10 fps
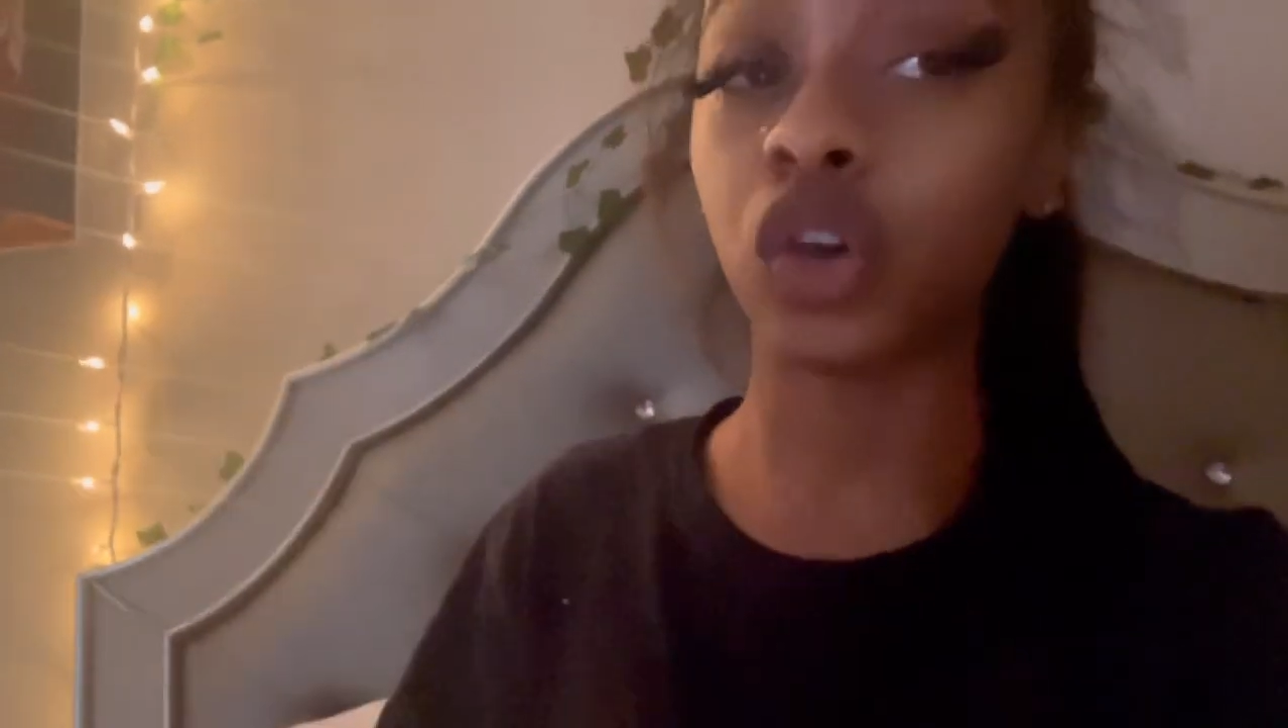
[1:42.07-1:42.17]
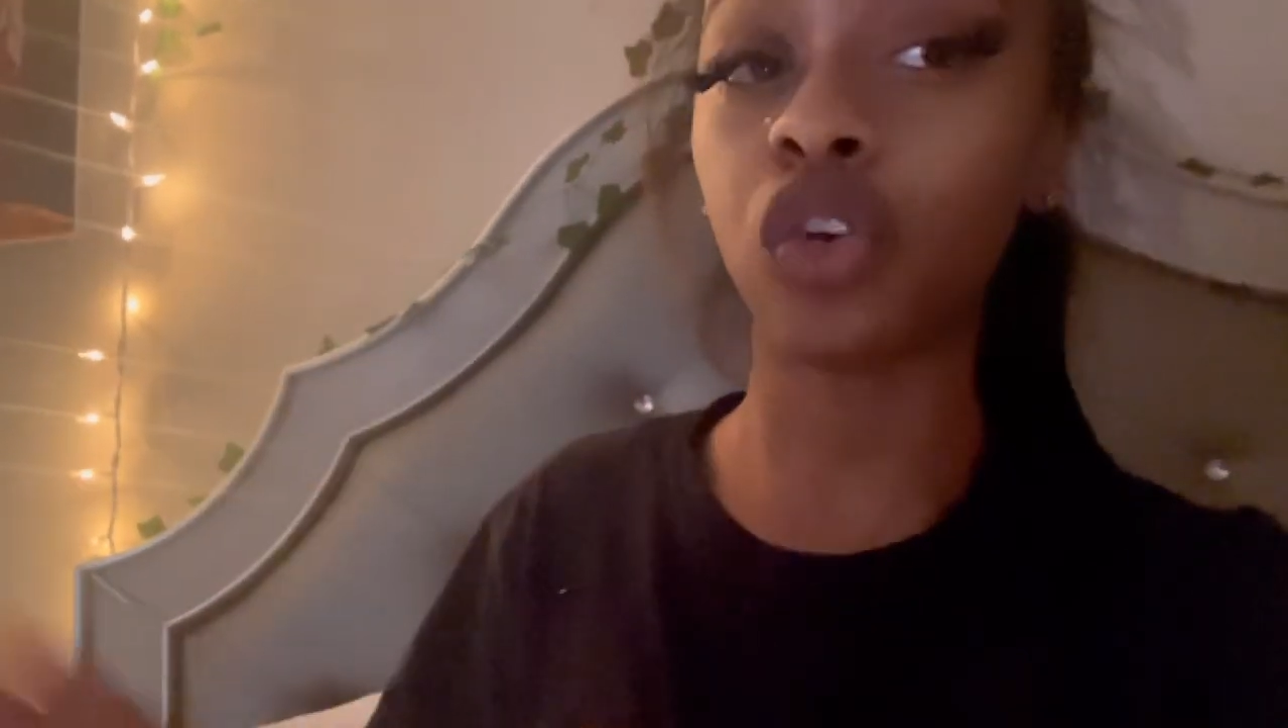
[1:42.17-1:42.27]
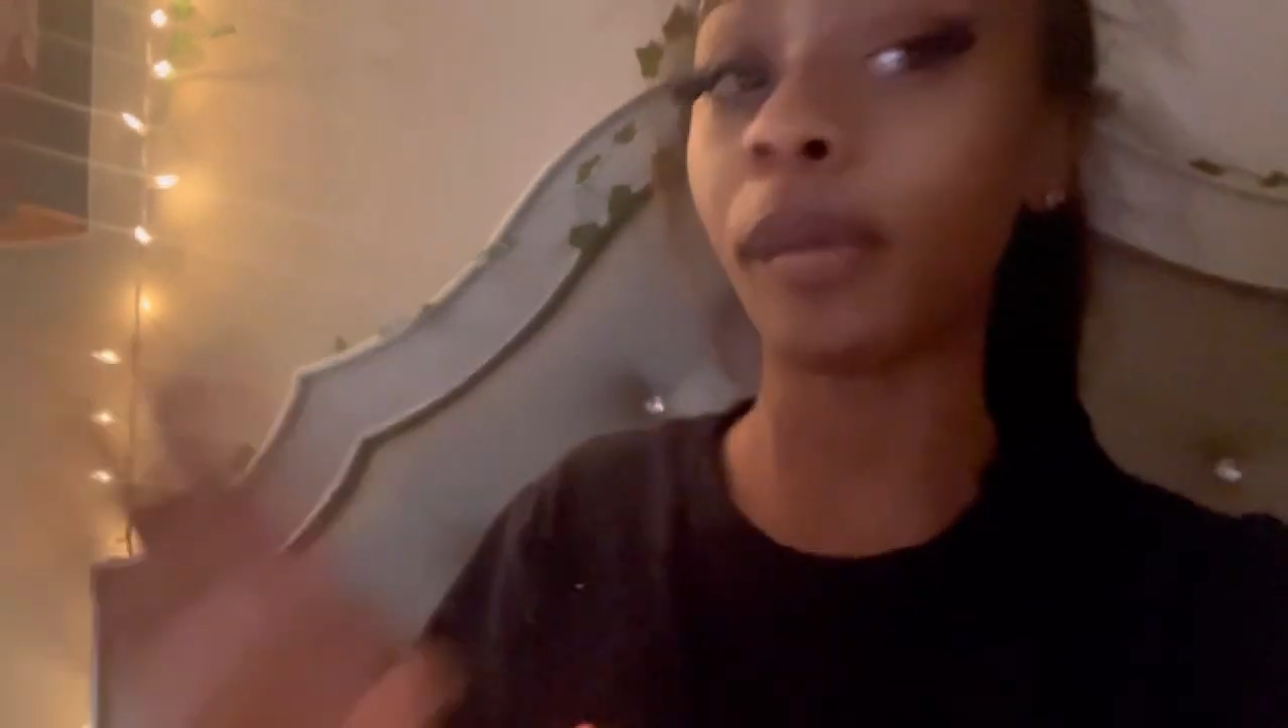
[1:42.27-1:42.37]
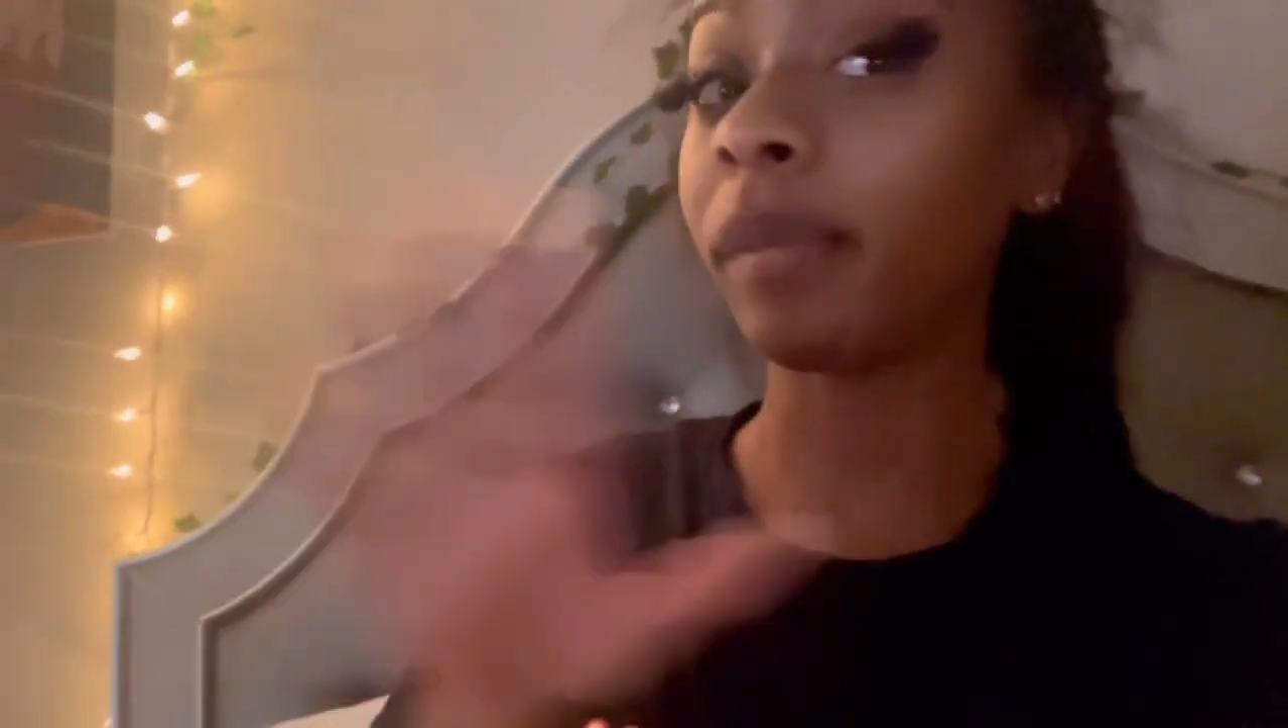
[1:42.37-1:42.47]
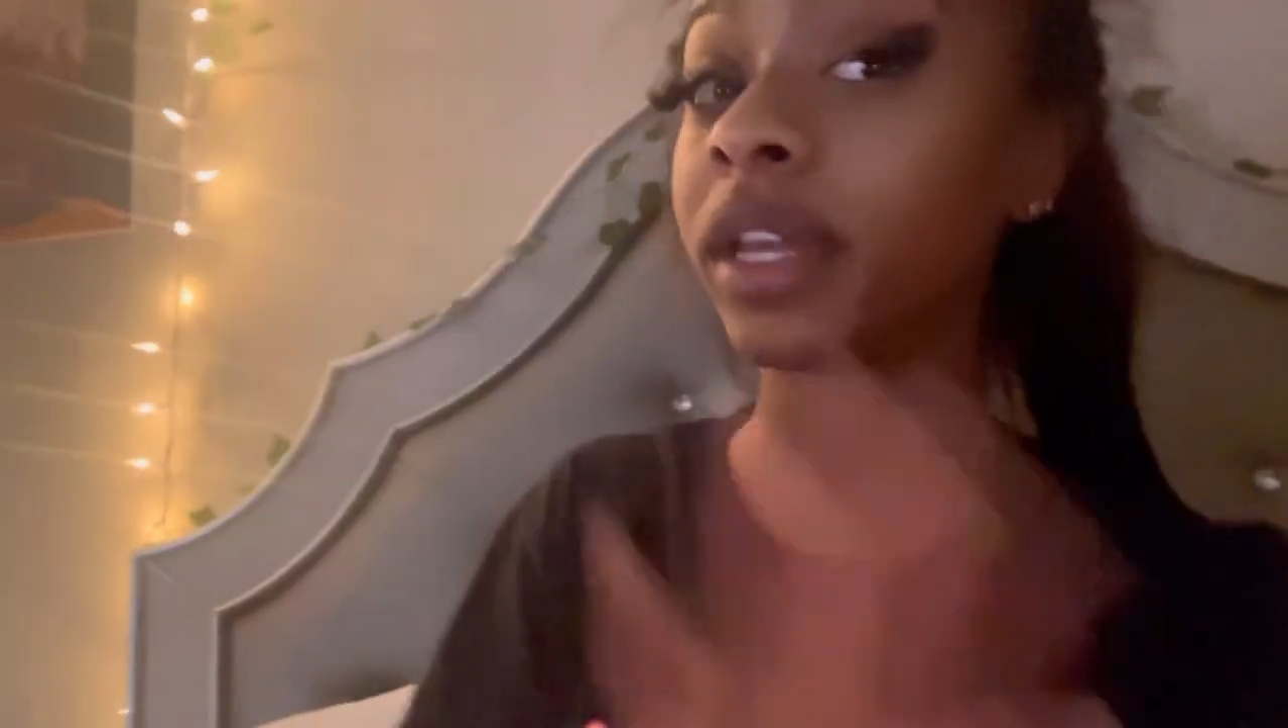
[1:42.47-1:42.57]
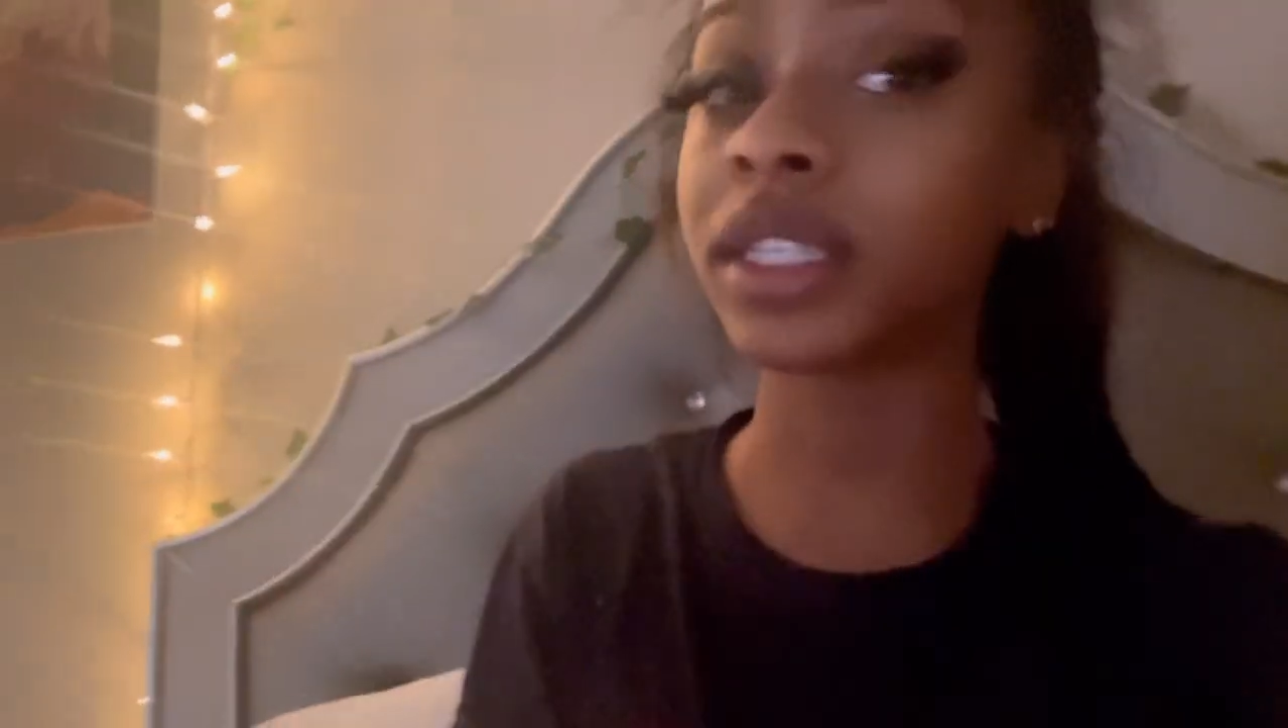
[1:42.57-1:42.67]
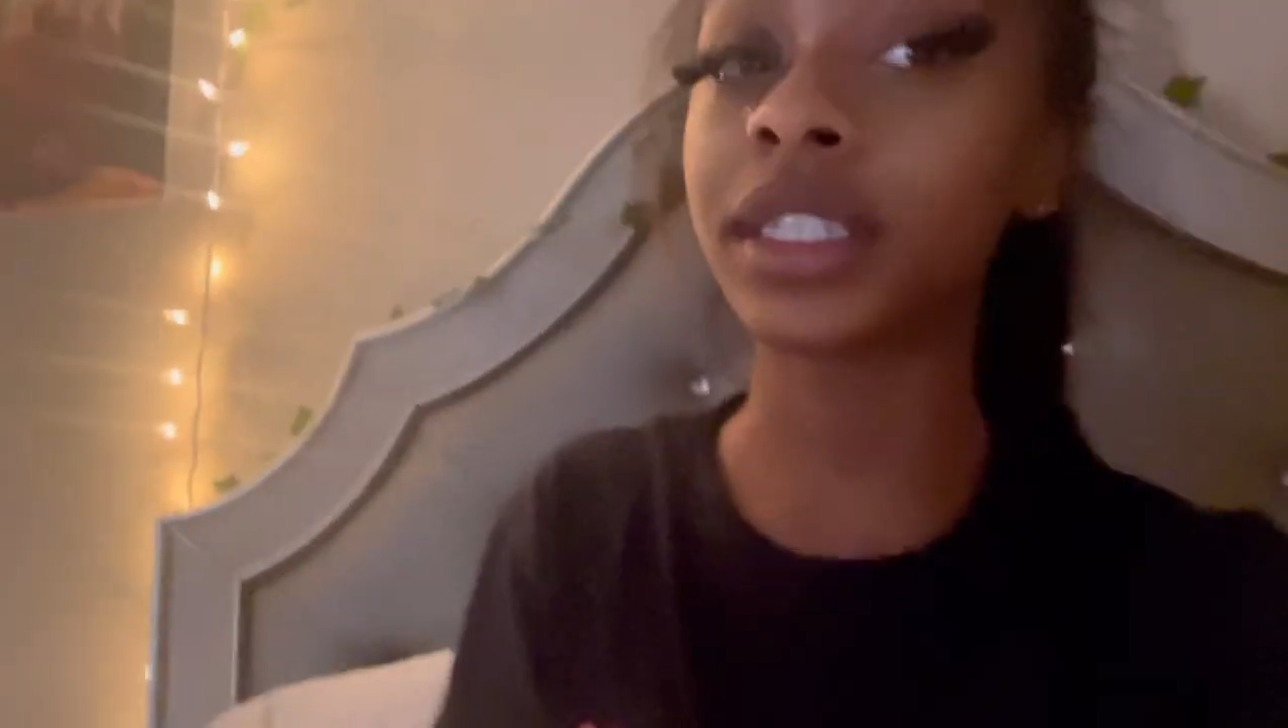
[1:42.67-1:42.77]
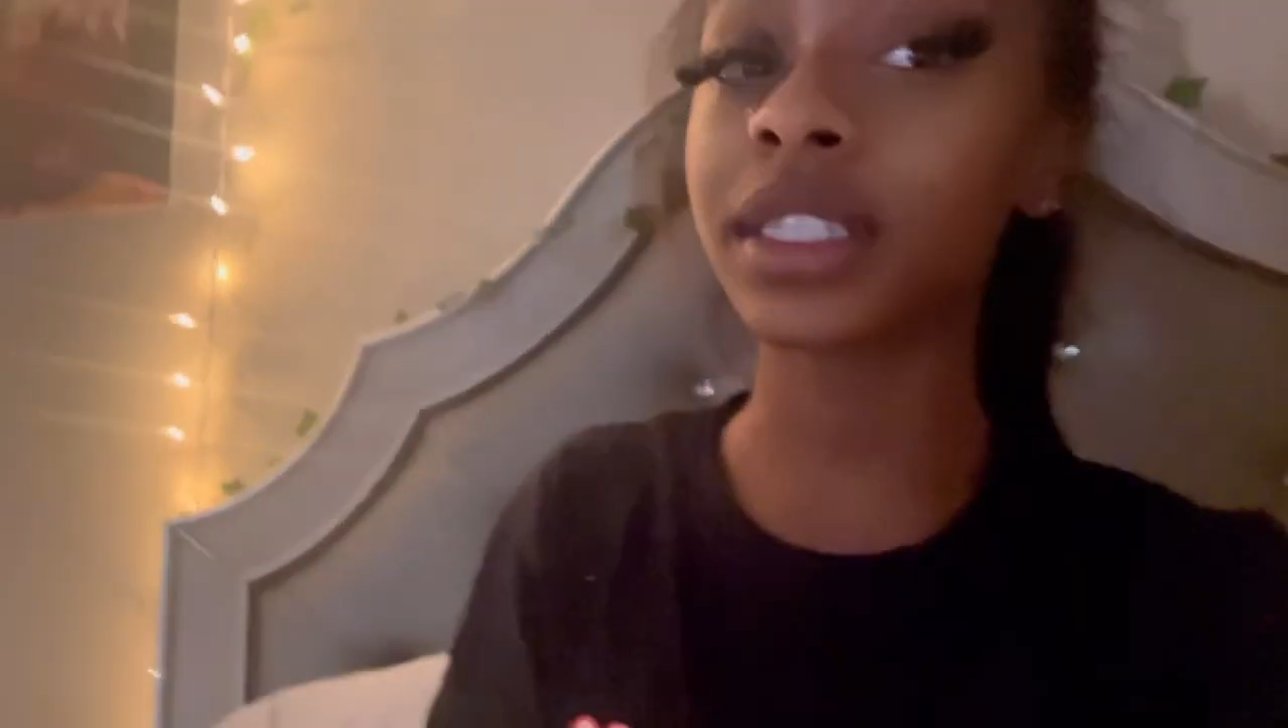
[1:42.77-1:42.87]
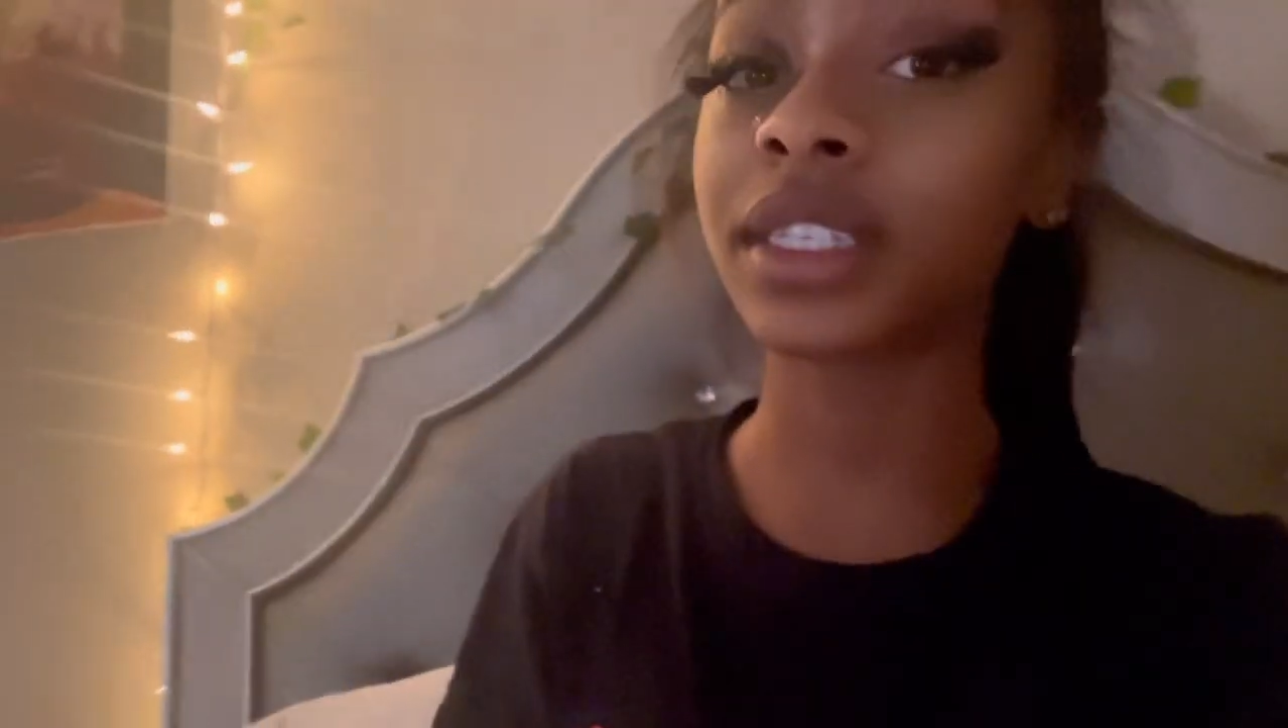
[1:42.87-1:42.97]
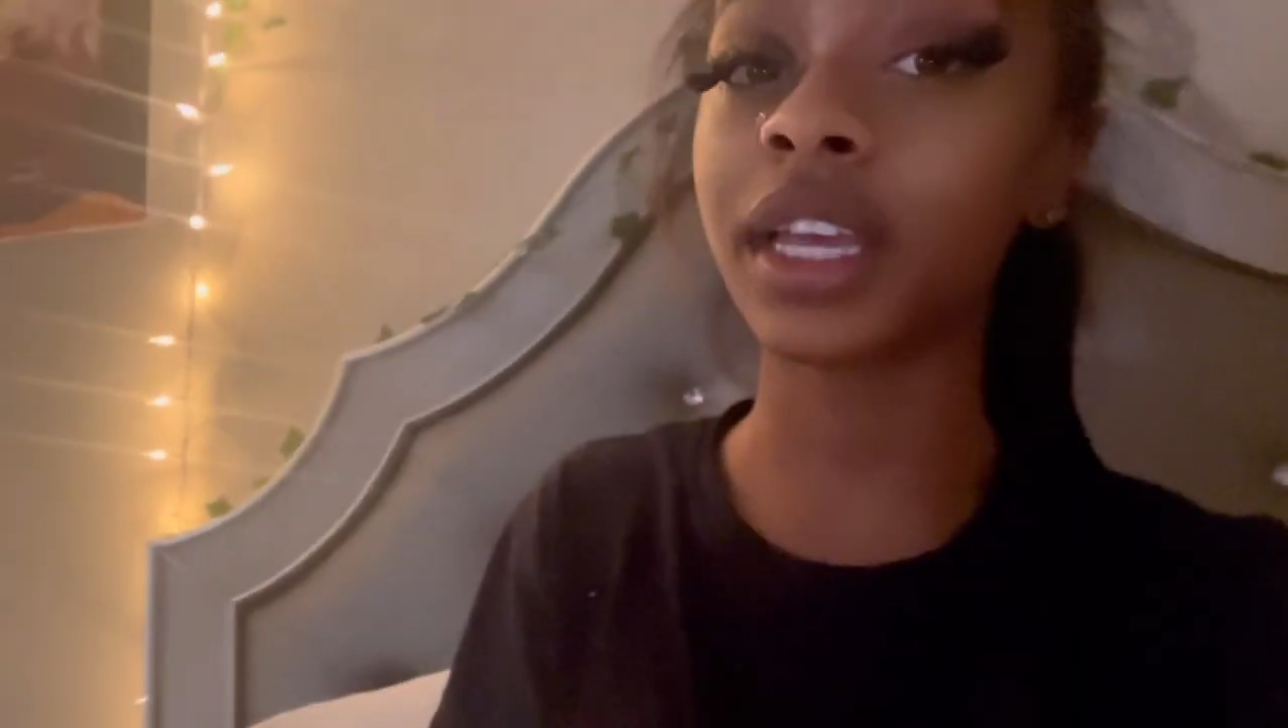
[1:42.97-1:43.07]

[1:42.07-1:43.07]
whole business